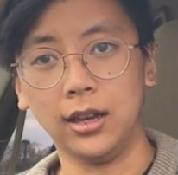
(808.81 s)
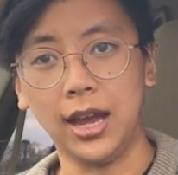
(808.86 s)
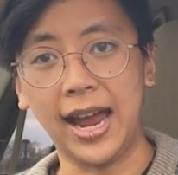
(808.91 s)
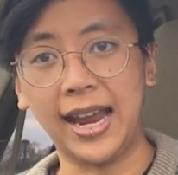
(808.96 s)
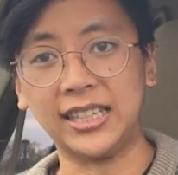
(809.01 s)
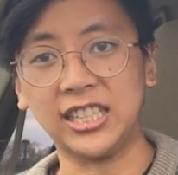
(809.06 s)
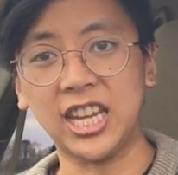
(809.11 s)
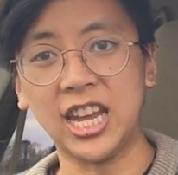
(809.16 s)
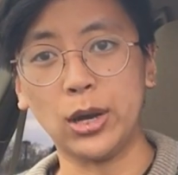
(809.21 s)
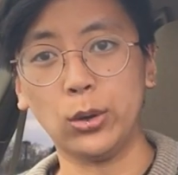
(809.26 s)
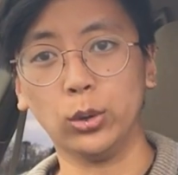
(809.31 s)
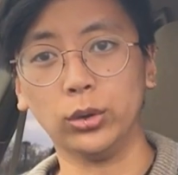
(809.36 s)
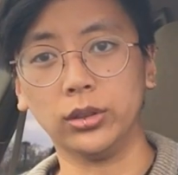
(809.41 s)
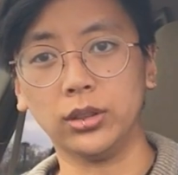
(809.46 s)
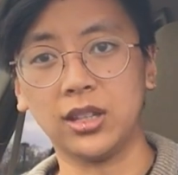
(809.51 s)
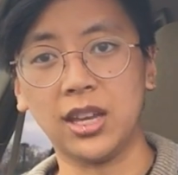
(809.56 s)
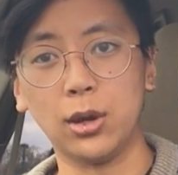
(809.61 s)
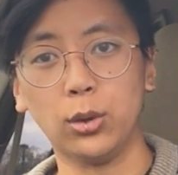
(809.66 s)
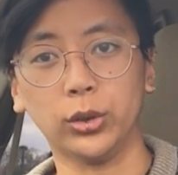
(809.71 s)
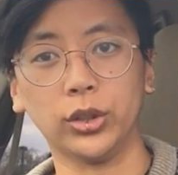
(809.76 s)
and
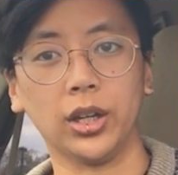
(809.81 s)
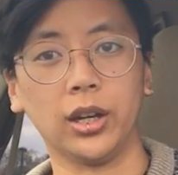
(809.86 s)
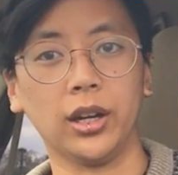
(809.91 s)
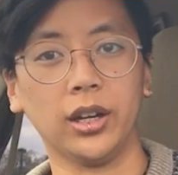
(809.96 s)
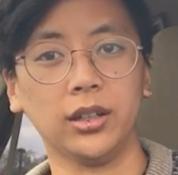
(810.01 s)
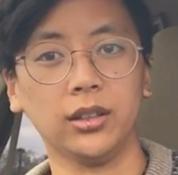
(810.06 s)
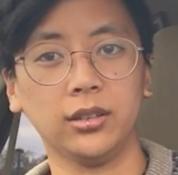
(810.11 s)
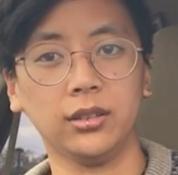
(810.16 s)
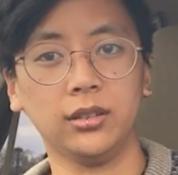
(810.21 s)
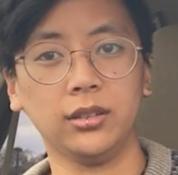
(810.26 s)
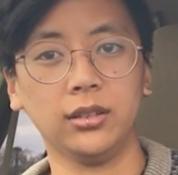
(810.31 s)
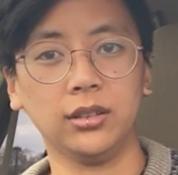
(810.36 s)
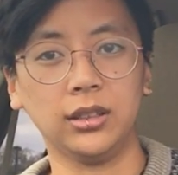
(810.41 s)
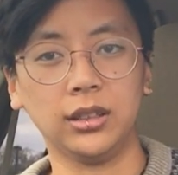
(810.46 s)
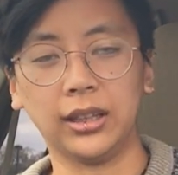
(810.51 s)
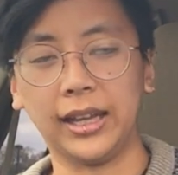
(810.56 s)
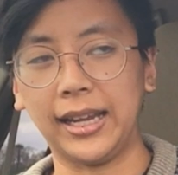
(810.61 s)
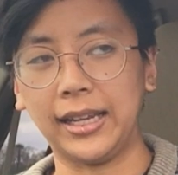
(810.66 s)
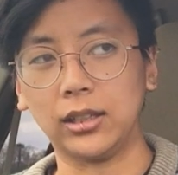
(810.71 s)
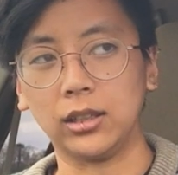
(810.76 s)
killed her.
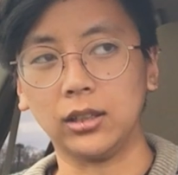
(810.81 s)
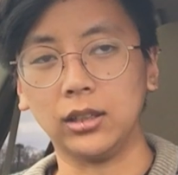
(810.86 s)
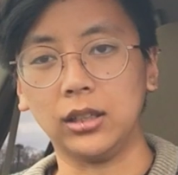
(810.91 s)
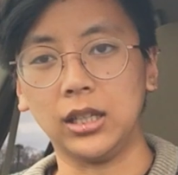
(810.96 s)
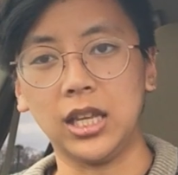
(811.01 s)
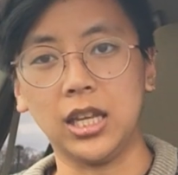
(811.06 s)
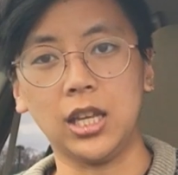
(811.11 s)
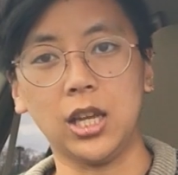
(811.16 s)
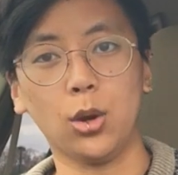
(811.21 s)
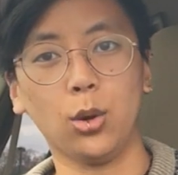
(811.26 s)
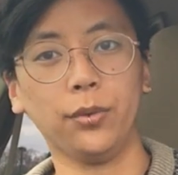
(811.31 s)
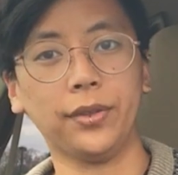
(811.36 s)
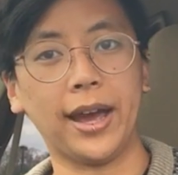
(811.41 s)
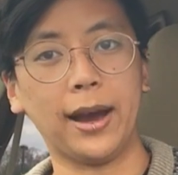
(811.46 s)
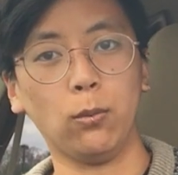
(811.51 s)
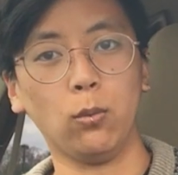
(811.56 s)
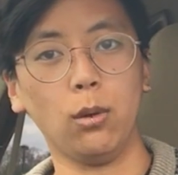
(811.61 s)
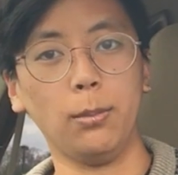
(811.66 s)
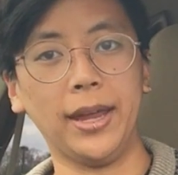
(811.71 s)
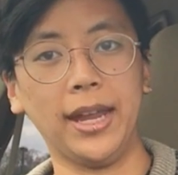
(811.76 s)
Like, he killed
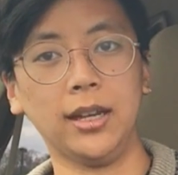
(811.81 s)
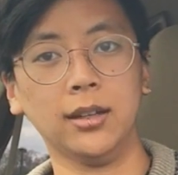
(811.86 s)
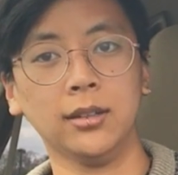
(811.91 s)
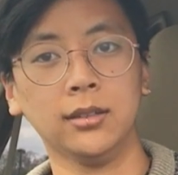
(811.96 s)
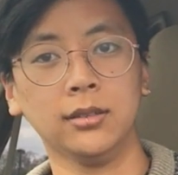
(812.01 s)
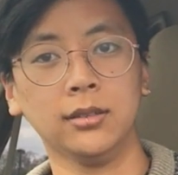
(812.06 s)
that woman.